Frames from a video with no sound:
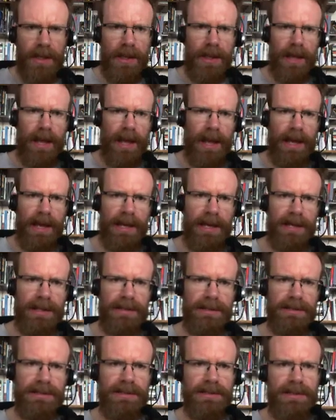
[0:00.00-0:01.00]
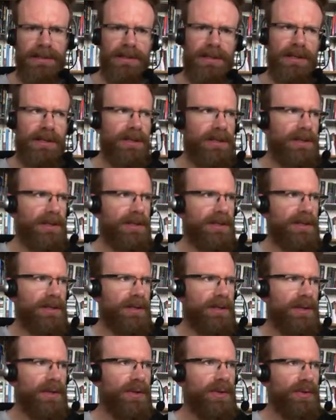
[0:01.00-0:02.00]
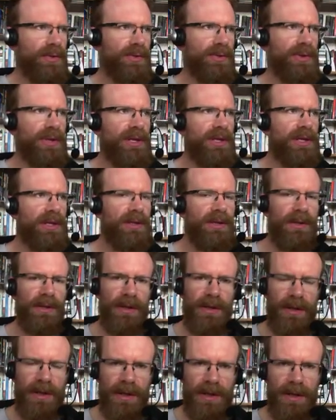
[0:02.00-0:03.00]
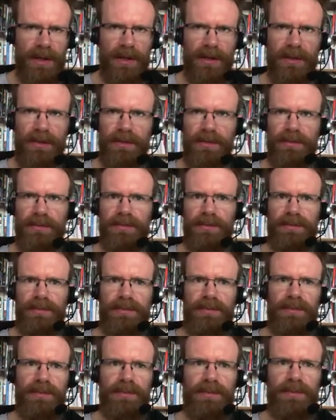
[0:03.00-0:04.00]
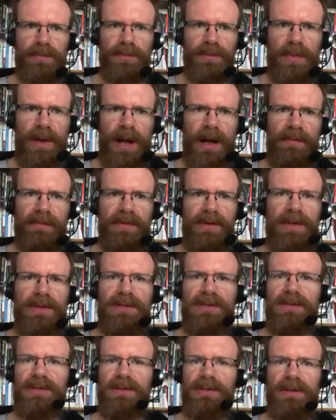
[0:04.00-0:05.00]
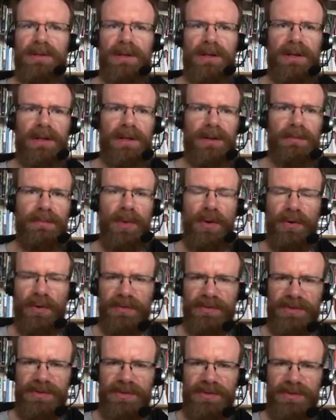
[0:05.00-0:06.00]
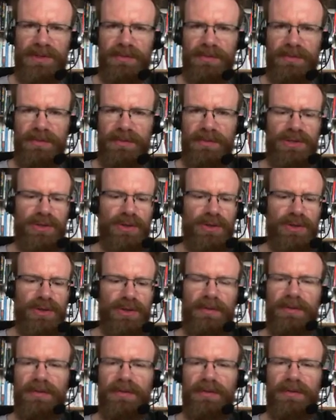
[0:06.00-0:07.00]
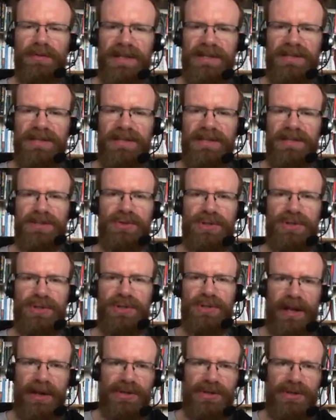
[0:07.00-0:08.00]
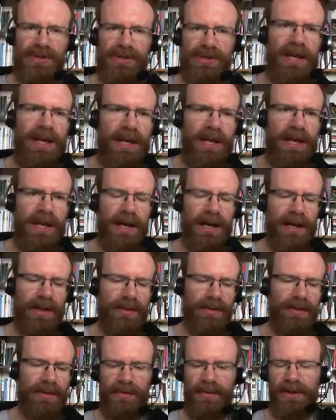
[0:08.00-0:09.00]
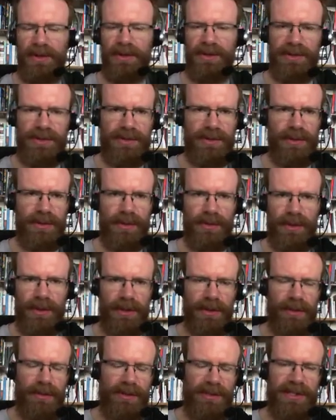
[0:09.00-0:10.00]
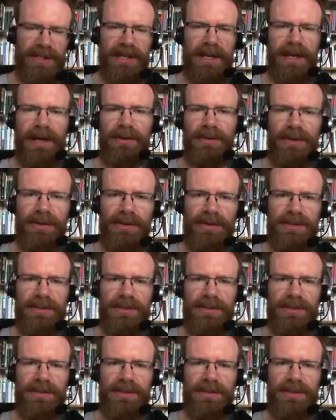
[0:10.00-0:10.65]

and the uh, obvious uh, motive seems to be to face this new challenge. Uh, the village or the, the city elders